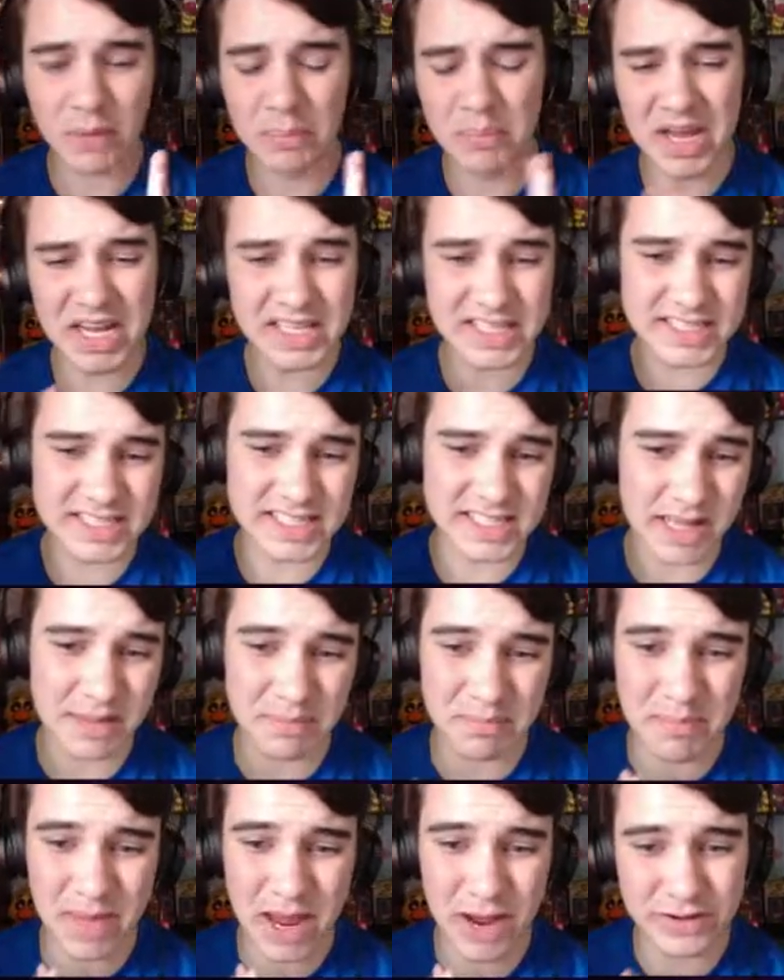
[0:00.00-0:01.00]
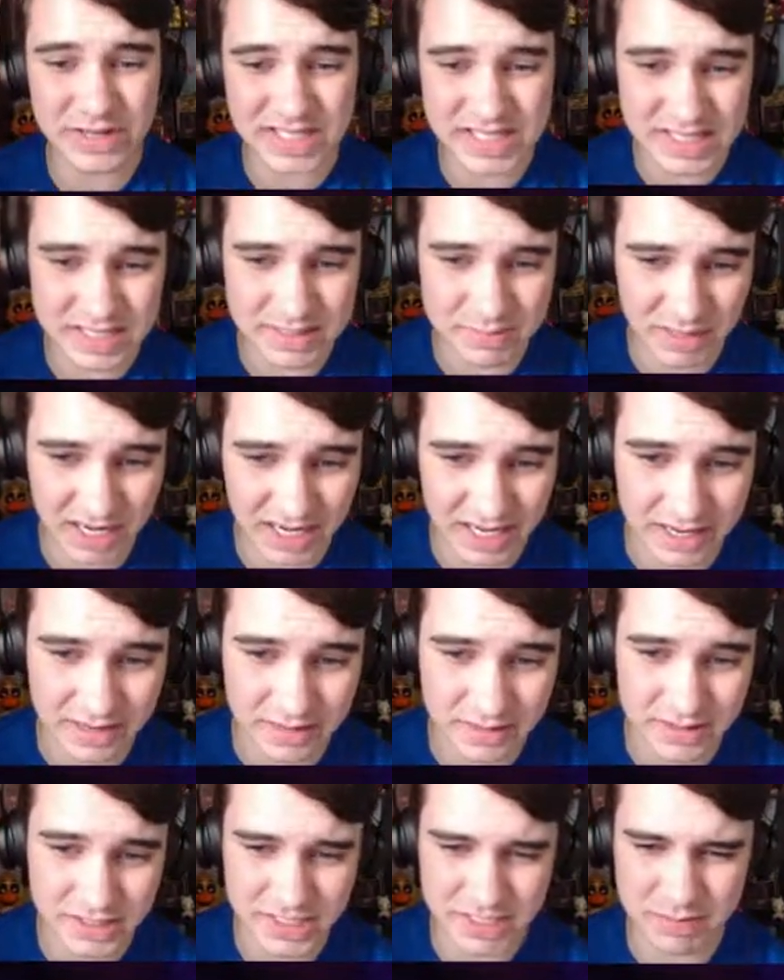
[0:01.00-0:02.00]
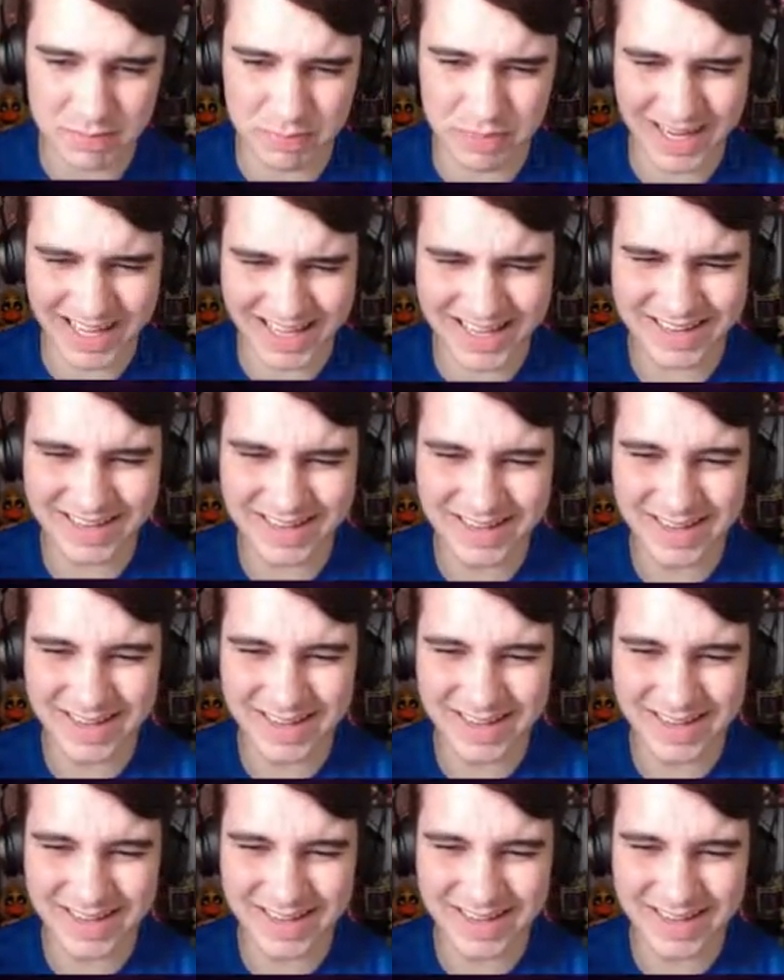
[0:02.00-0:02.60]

Pink slip, Mary split, split,